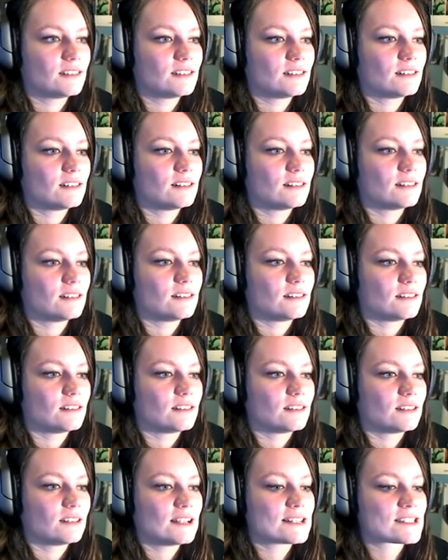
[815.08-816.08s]
Omicron
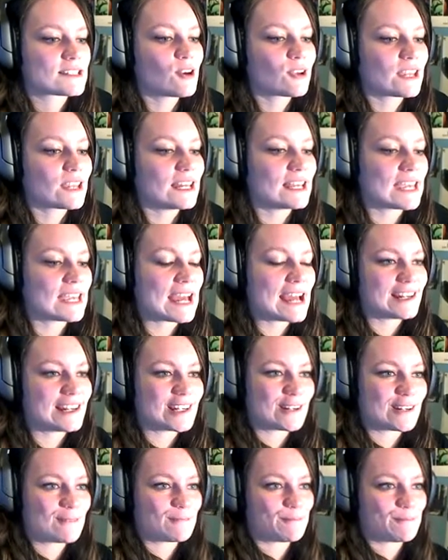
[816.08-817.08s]
retracted. Let's go, kitty cat.
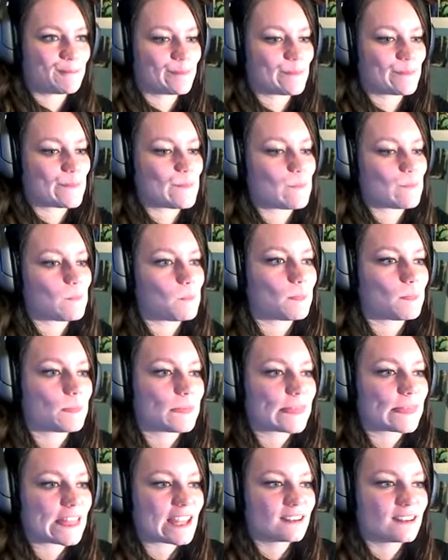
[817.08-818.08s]

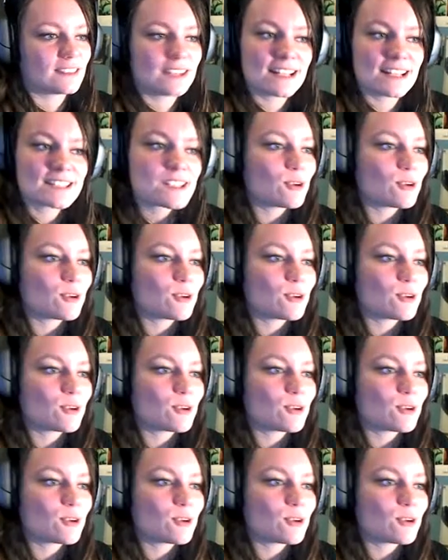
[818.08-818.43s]
Lockdown canceled.